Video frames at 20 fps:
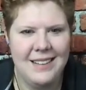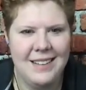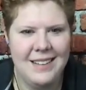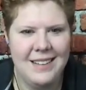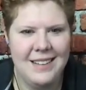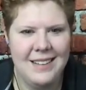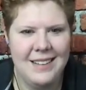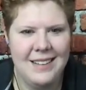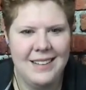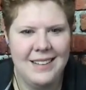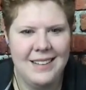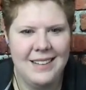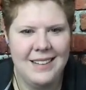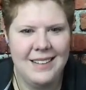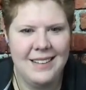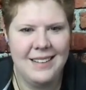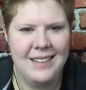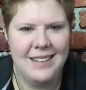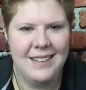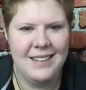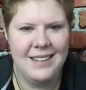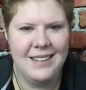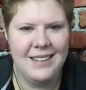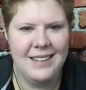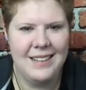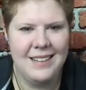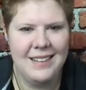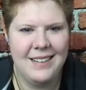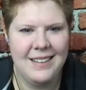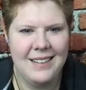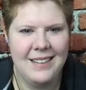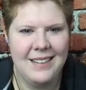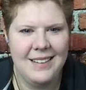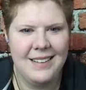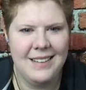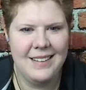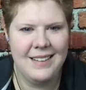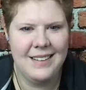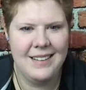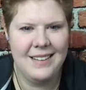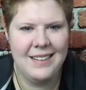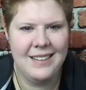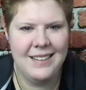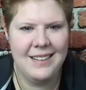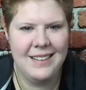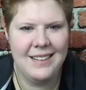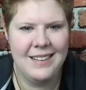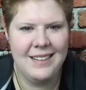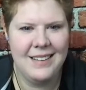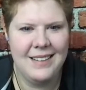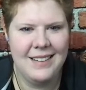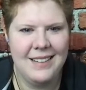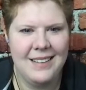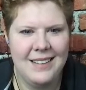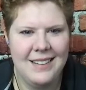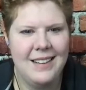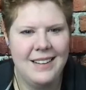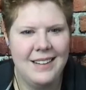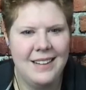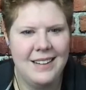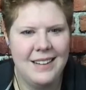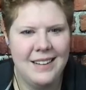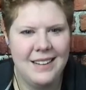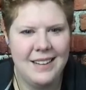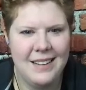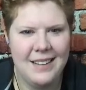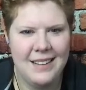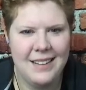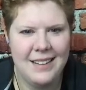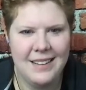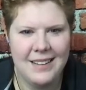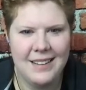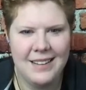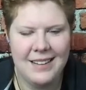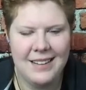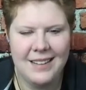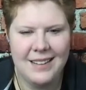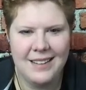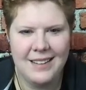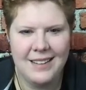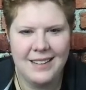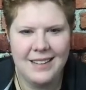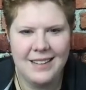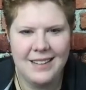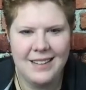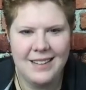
The person shown says nothing.